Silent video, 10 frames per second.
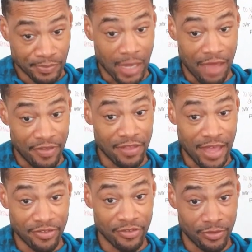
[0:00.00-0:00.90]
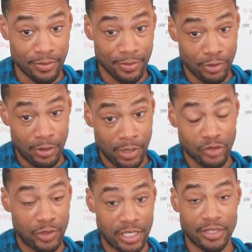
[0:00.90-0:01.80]
I think that's pretty much
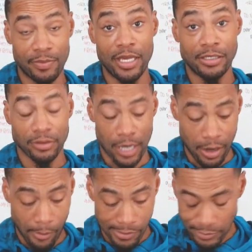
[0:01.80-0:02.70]
what this means, right?